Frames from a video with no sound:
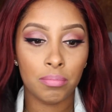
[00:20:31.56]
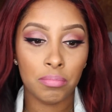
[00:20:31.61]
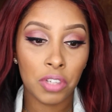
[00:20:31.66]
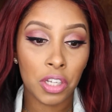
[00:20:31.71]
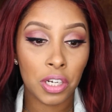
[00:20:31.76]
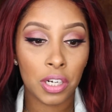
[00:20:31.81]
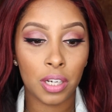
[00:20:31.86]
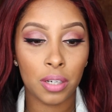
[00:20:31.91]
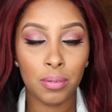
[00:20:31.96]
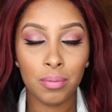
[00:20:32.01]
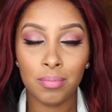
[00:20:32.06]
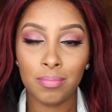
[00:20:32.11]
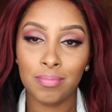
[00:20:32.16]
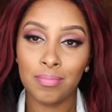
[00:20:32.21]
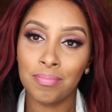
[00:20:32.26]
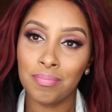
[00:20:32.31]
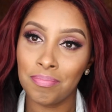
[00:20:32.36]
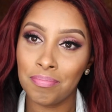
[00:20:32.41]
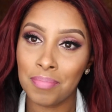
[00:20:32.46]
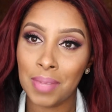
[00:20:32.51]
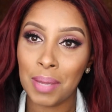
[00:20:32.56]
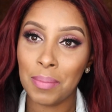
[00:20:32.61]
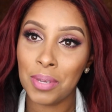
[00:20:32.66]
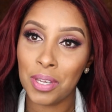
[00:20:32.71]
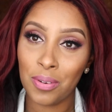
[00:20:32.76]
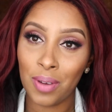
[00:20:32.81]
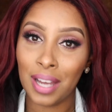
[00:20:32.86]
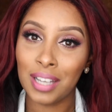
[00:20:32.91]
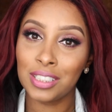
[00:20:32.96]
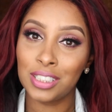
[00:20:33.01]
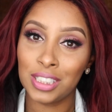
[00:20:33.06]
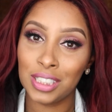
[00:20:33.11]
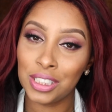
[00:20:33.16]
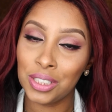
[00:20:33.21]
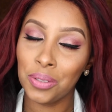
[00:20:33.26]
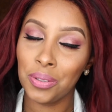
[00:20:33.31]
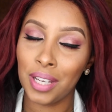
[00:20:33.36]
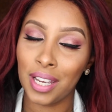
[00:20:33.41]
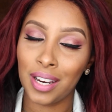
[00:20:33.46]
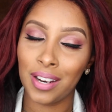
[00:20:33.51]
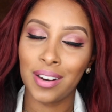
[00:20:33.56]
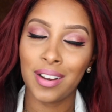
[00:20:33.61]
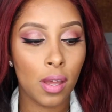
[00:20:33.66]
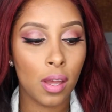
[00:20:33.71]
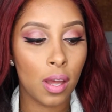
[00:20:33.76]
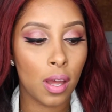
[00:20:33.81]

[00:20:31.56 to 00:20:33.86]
you know, maybe you actually do care.